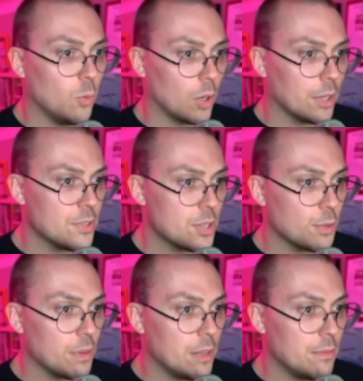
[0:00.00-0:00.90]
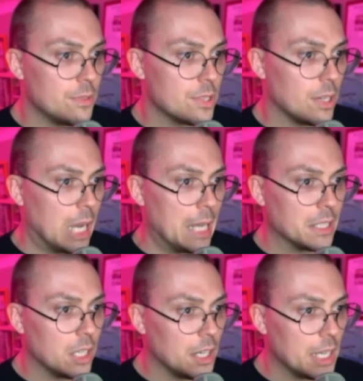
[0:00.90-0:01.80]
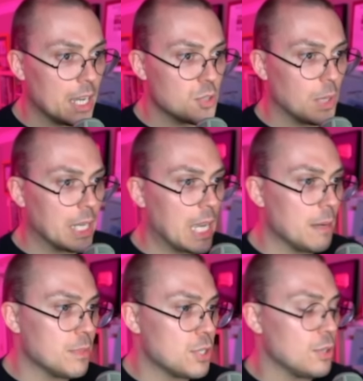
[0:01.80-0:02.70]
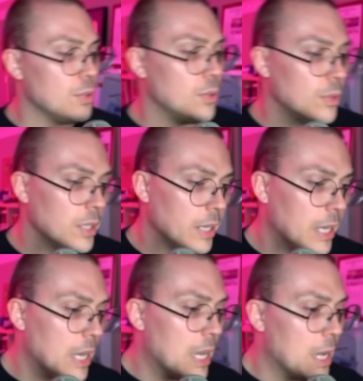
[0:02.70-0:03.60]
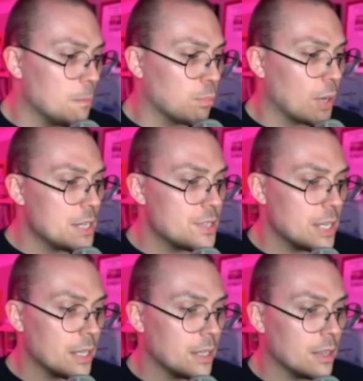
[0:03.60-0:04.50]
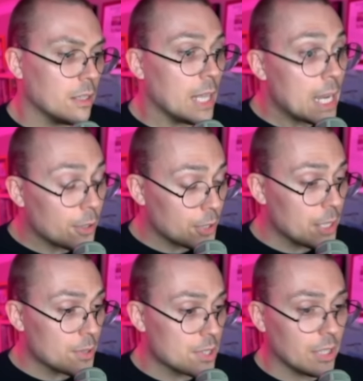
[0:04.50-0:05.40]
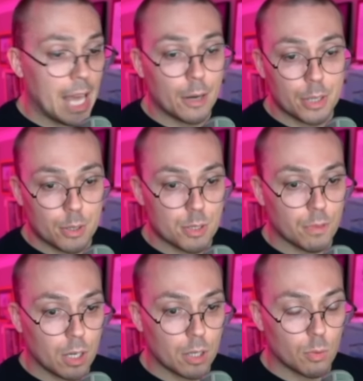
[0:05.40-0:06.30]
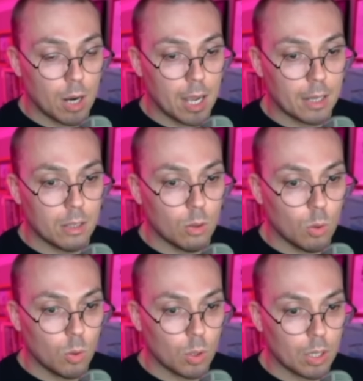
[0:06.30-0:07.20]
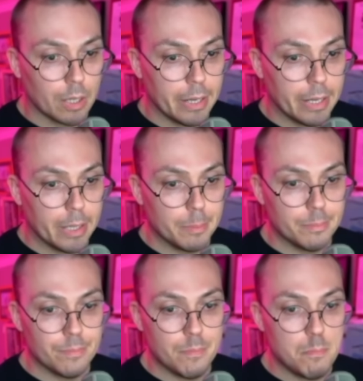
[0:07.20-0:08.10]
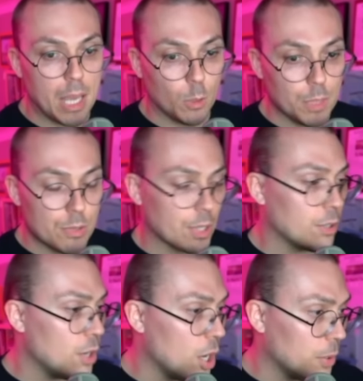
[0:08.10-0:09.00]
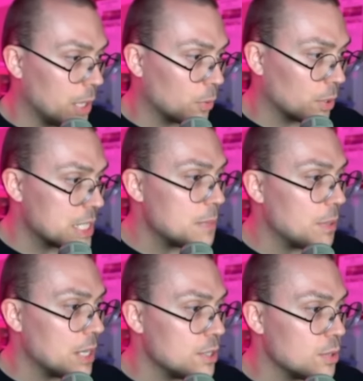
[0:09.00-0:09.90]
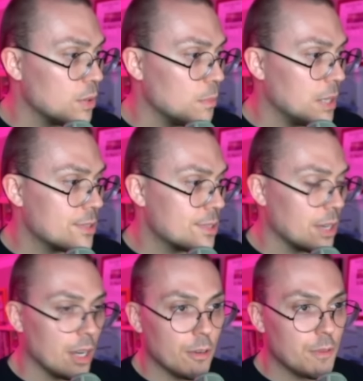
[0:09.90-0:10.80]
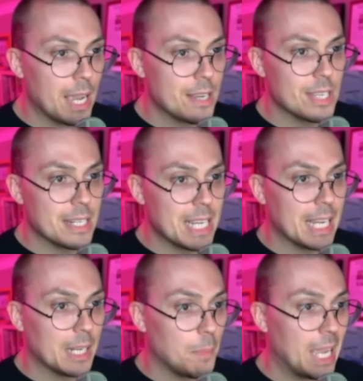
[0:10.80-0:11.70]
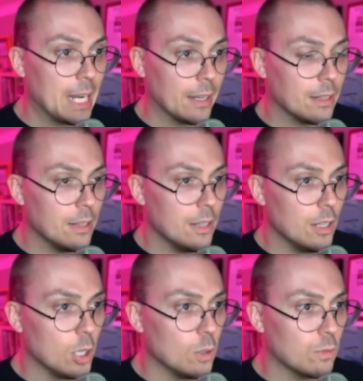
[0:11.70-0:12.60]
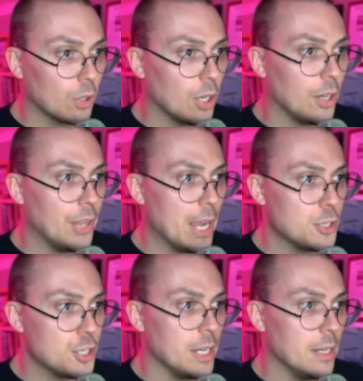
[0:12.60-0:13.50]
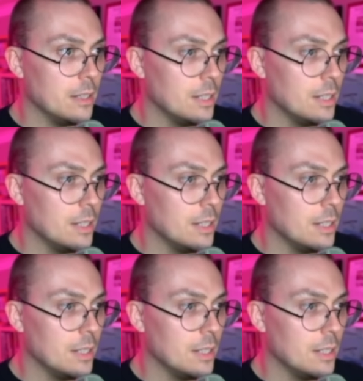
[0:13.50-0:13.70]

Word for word: Were conservatives on the cutting edge when it came to embracing the latter years of hard rock or metal music? No, they were deep into the midst of a satanic panic over all that shit.